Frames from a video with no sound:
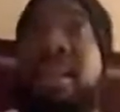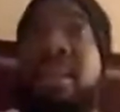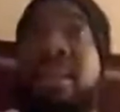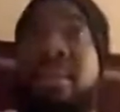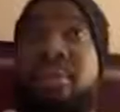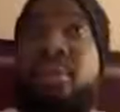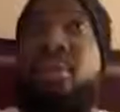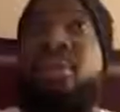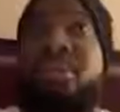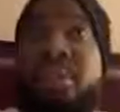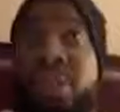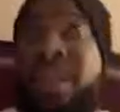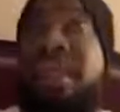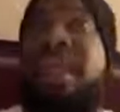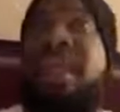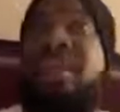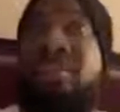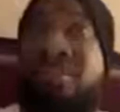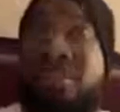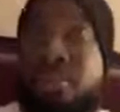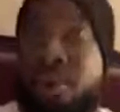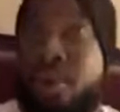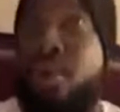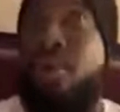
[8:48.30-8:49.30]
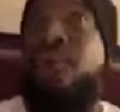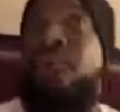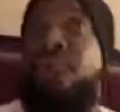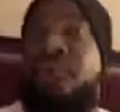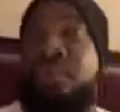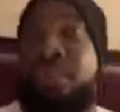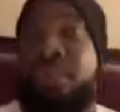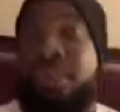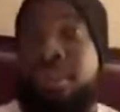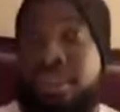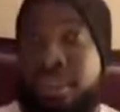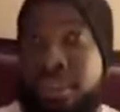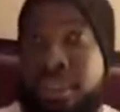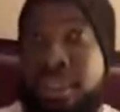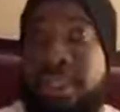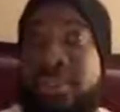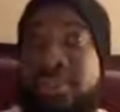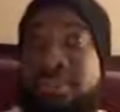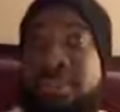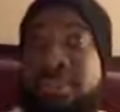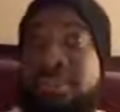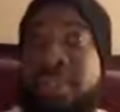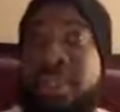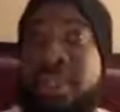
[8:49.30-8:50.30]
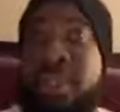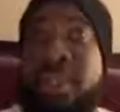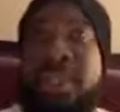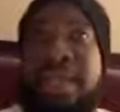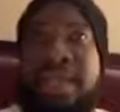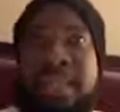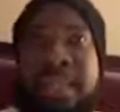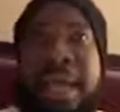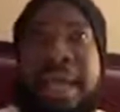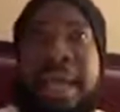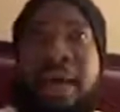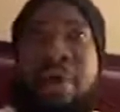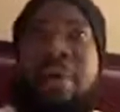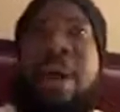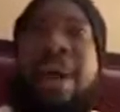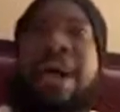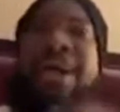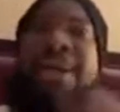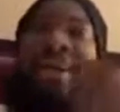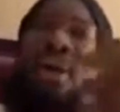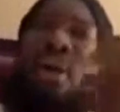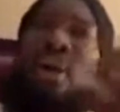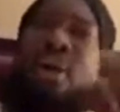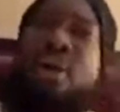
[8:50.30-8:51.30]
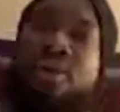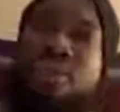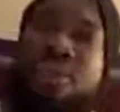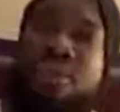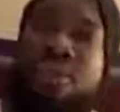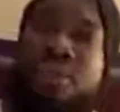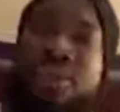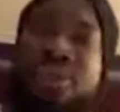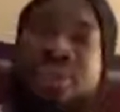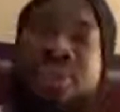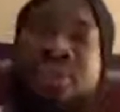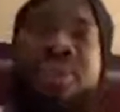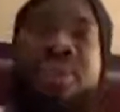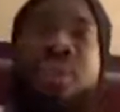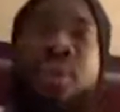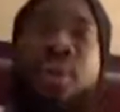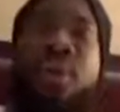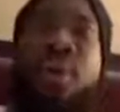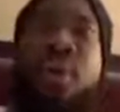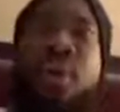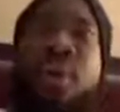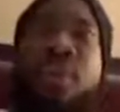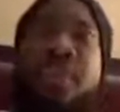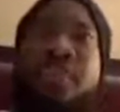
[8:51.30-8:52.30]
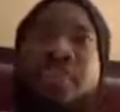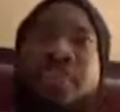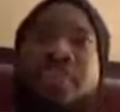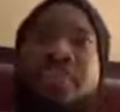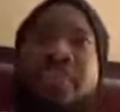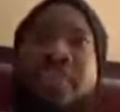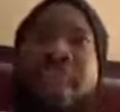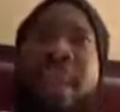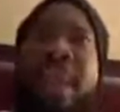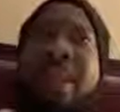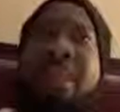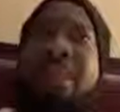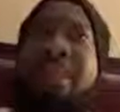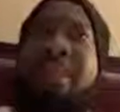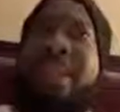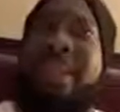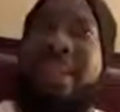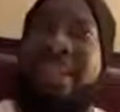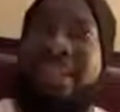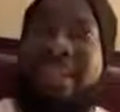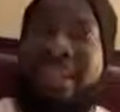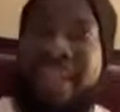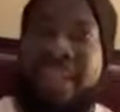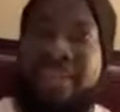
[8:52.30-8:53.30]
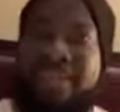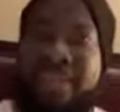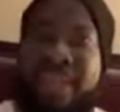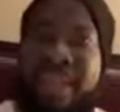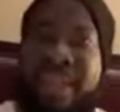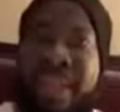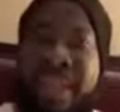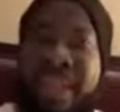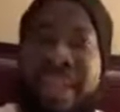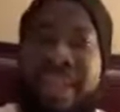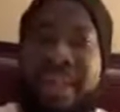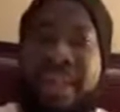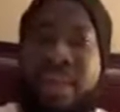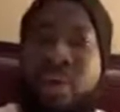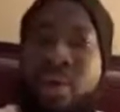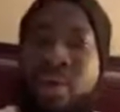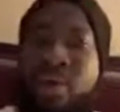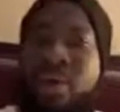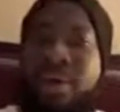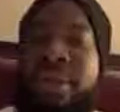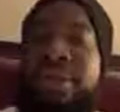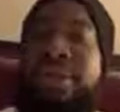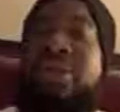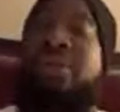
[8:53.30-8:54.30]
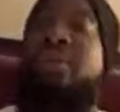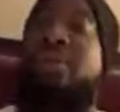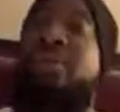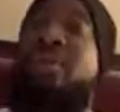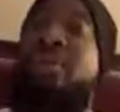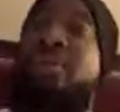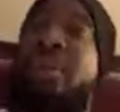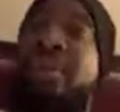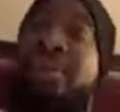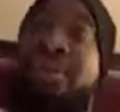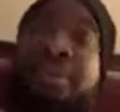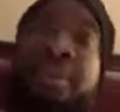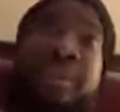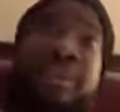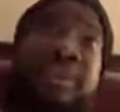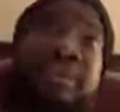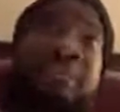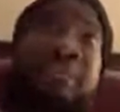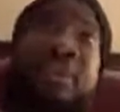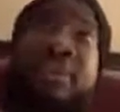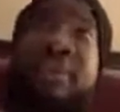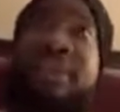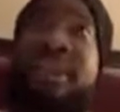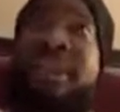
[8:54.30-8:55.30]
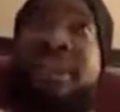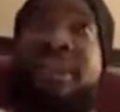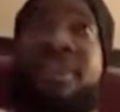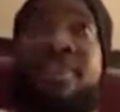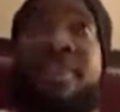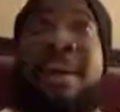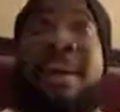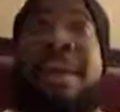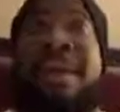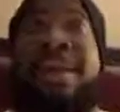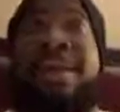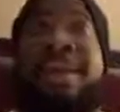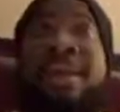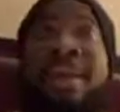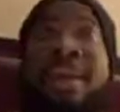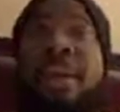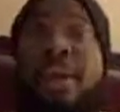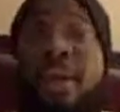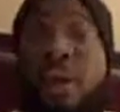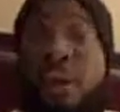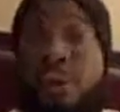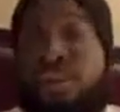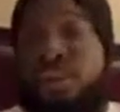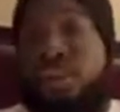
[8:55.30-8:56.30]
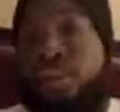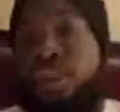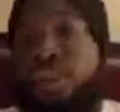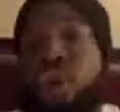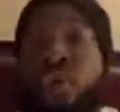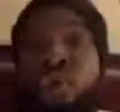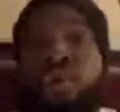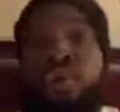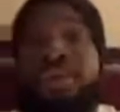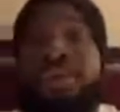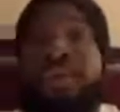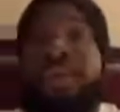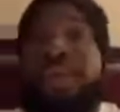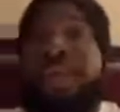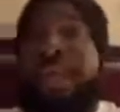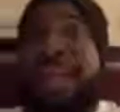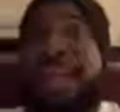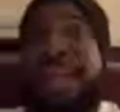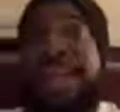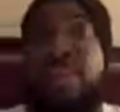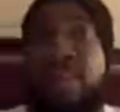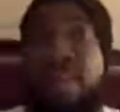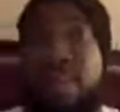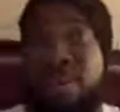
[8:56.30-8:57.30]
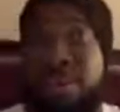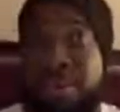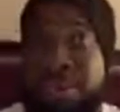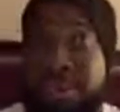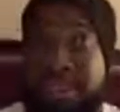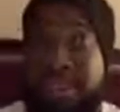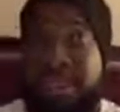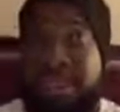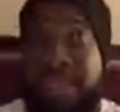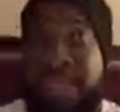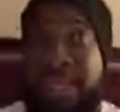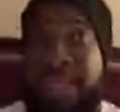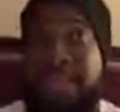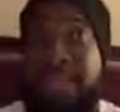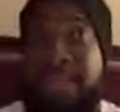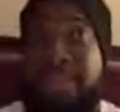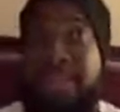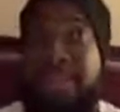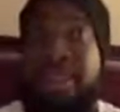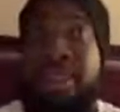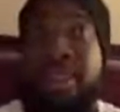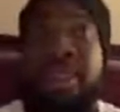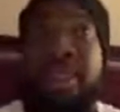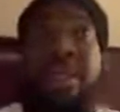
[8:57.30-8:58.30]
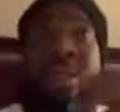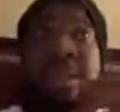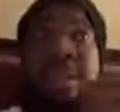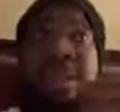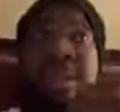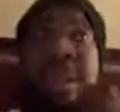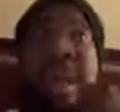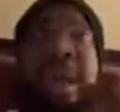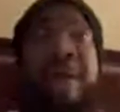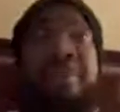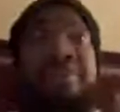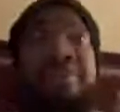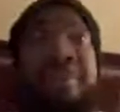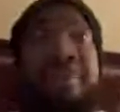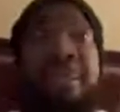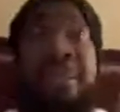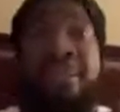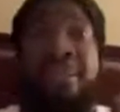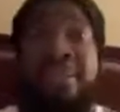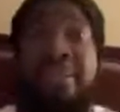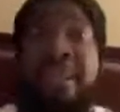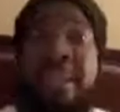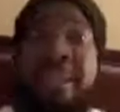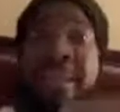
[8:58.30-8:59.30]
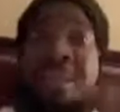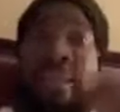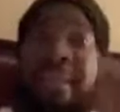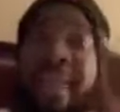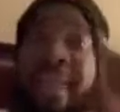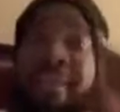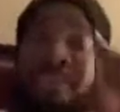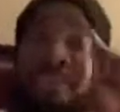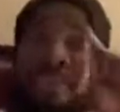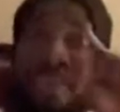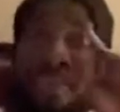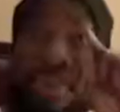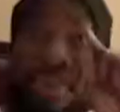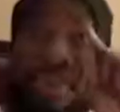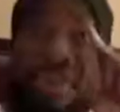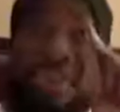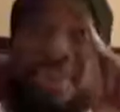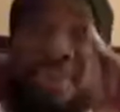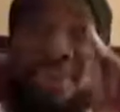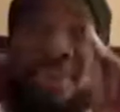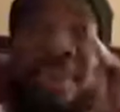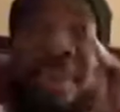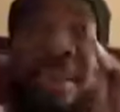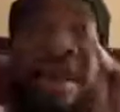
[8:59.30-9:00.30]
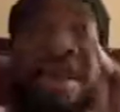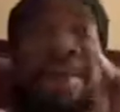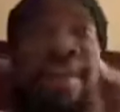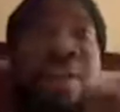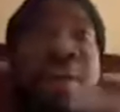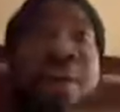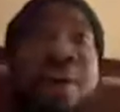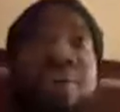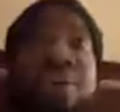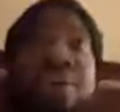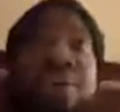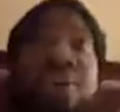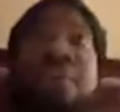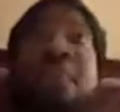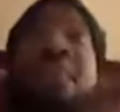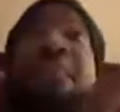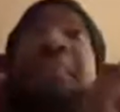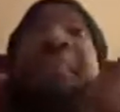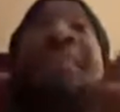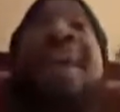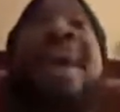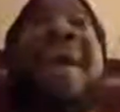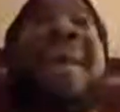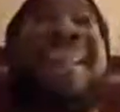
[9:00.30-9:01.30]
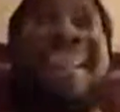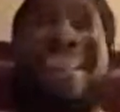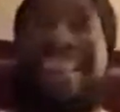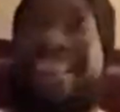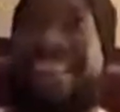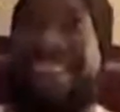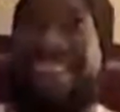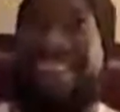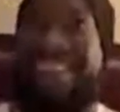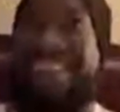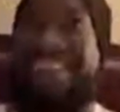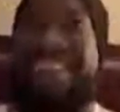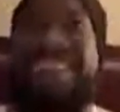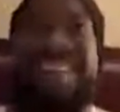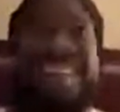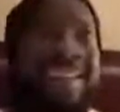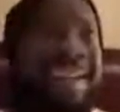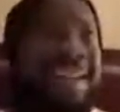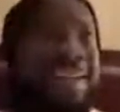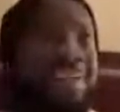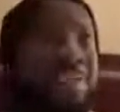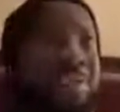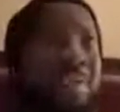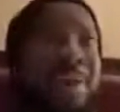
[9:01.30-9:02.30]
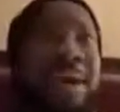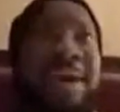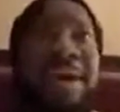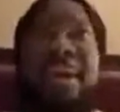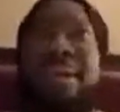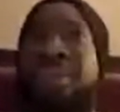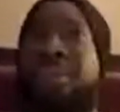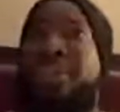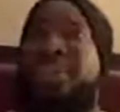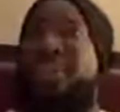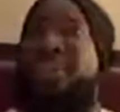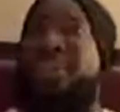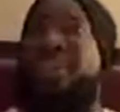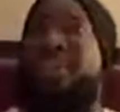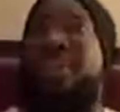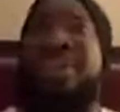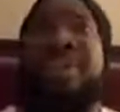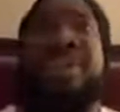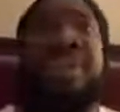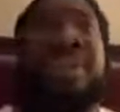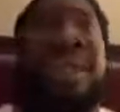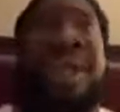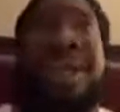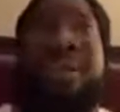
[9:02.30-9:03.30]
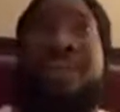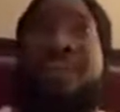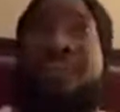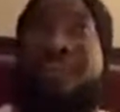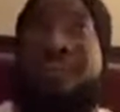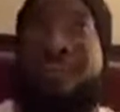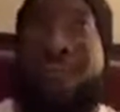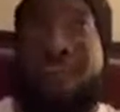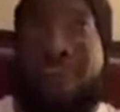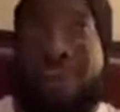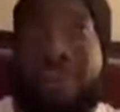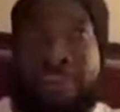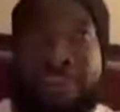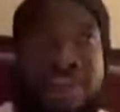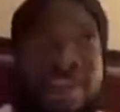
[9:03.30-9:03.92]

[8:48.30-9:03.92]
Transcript: You take a blow for the team. Now, I also saw a military guy or a policeman also holding a gun on stage. That means that that policeman also panicked. That's why he took the gun first.